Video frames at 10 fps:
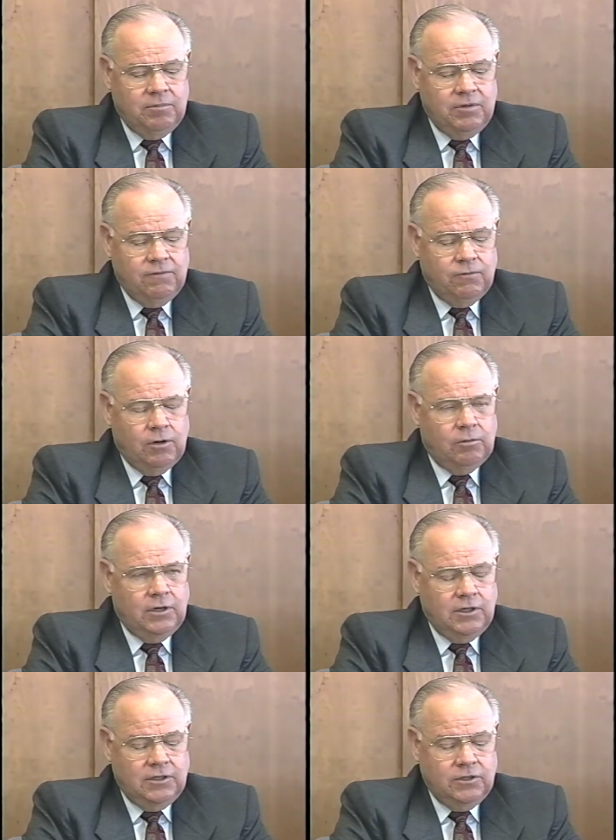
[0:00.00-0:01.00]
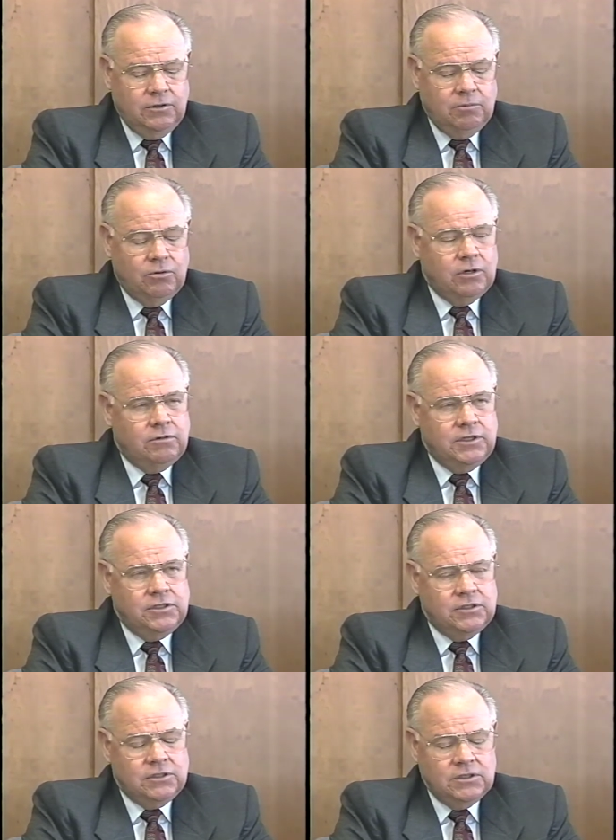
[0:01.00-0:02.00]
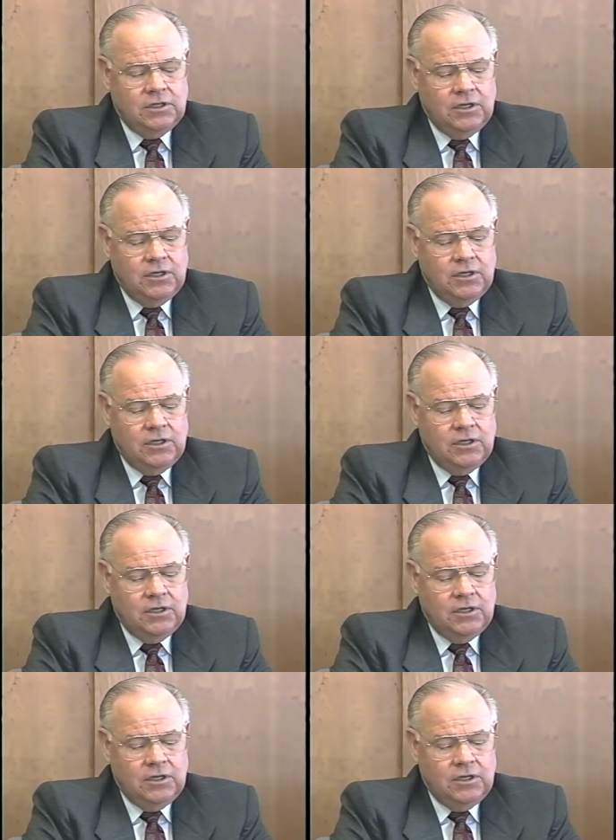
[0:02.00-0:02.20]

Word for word: be forwarded to the Board of Regents,